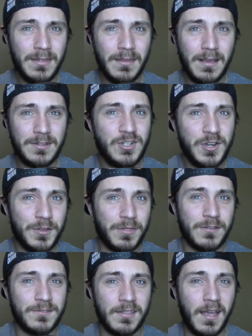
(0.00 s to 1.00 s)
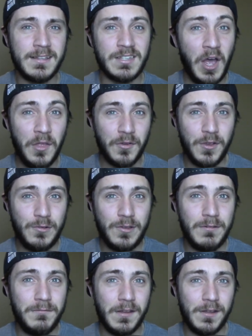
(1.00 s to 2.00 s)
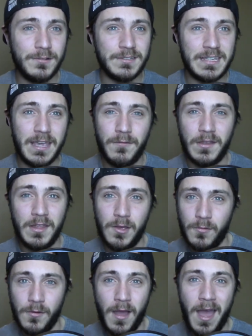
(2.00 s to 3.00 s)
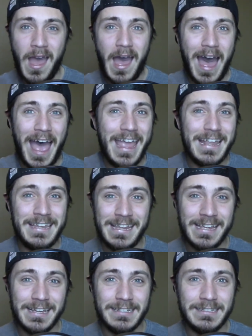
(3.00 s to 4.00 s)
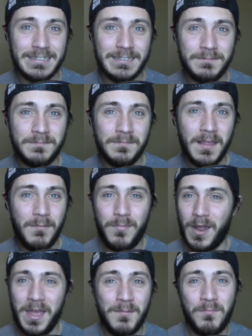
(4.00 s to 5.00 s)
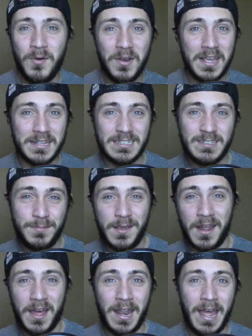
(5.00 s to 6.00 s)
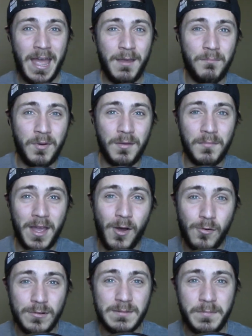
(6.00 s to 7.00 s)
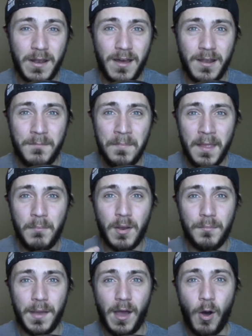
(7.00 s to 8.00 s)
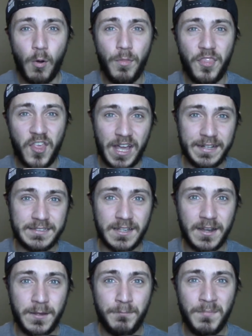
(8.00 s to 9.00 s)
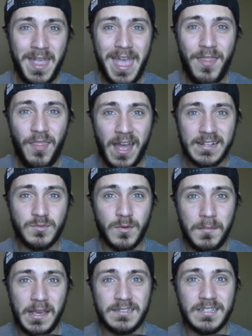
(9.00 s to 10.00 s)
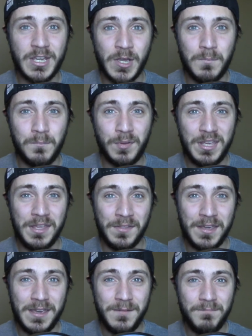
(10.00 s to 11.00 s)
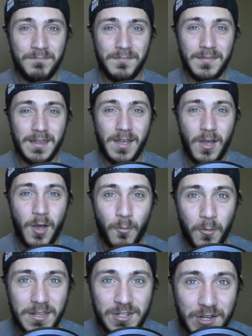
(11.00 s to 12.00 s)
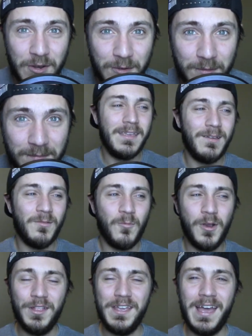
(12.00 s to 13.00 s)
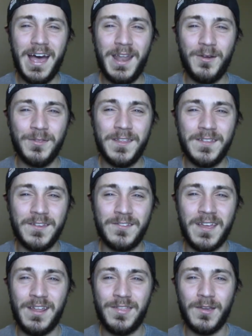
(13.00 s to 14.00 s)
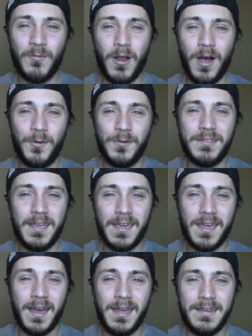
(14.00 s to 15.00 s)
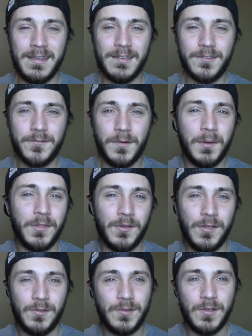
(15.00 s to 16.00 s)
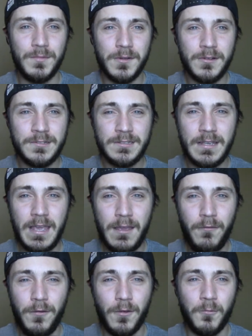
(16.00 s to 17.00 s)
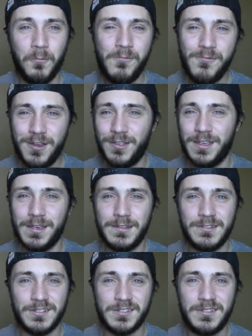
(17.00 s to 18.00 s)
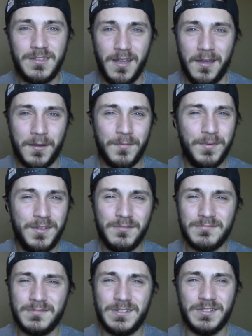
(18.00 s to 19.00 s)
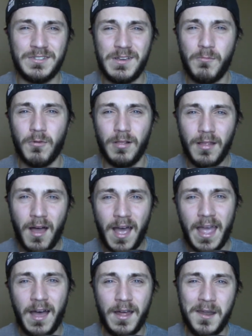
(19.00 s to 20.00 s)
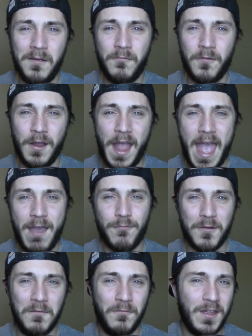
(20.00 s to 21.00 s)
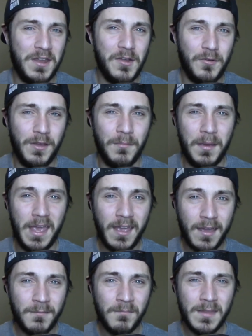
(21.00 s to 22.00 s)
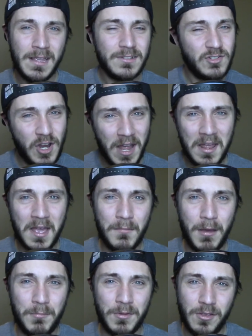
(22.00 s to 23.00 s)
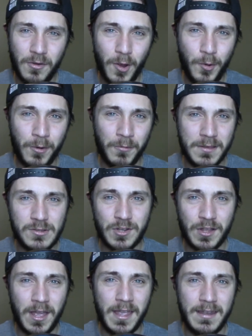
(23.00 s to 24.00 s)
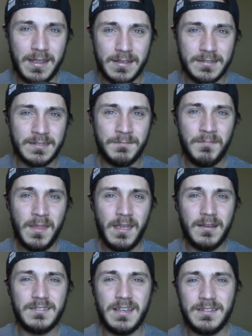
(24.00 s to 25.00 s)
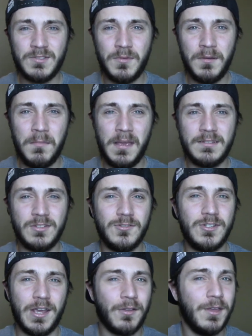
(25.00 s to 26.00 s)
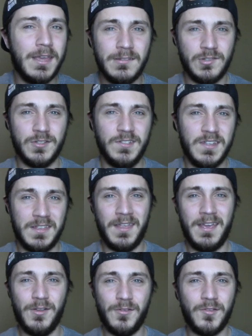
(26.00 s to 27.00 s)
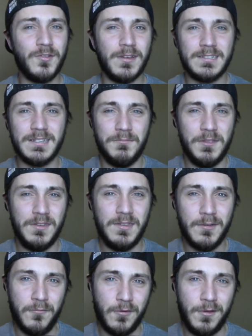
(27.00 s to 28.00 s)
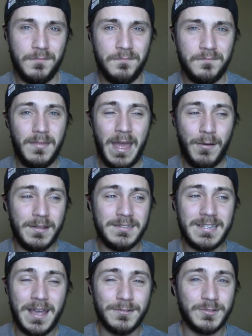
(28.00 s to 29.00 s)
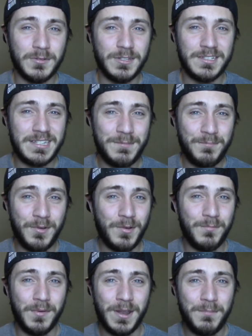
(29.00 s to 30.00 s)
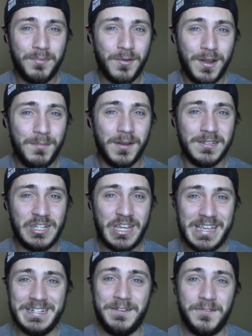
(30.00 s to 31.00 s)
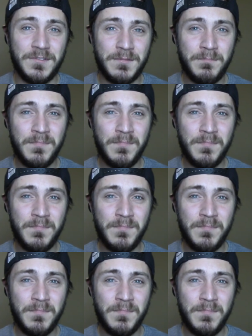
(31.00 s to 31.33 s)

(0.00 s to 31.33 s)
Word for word: Like sure, there's lots of other YouTube videos giving you ideas, but I am putting a spin on it. I am putting my own spin on it, putting my own thoughts on it, and that's what makes it completely original. Really, I don't think there's anything wrong with taking ideas from other YouTubers if you're really just stuck, but don't just rely on it for every video you make. Try to come up with your own original ideas, because that's what makes your channel interesting, that you're doing something different. Now, it sounds really simple, but it pretty much is.